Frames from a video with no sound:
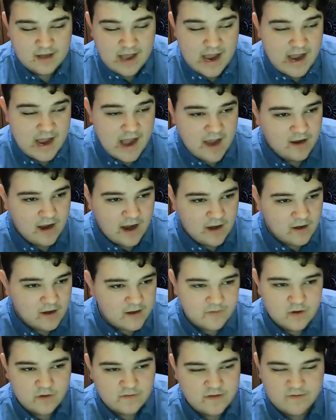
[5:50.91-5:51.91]
I don't
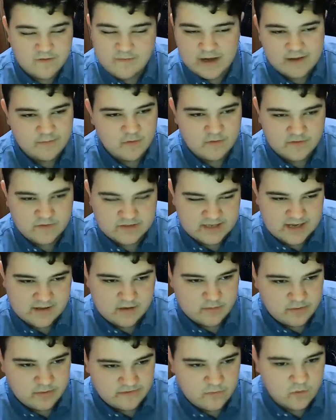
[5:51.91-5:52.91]
even know if they've been in movies
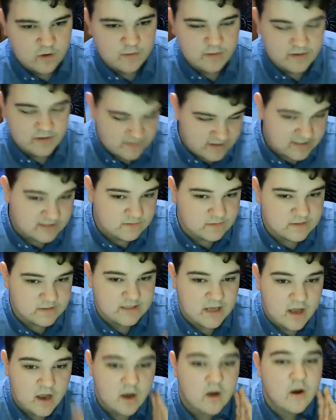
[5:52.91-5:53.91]
together before, but this
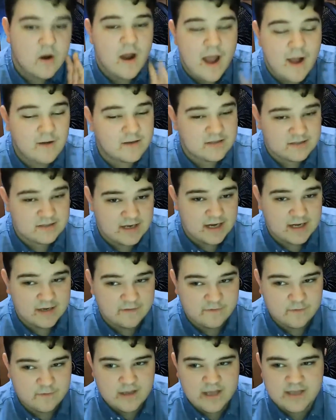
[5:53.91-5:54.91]
was outstanding
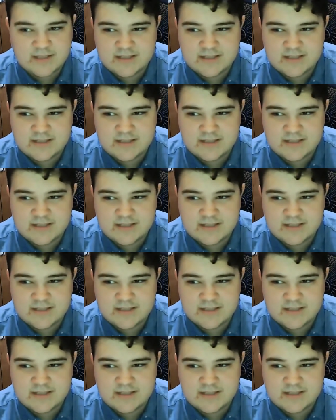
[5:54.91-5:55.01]
for me.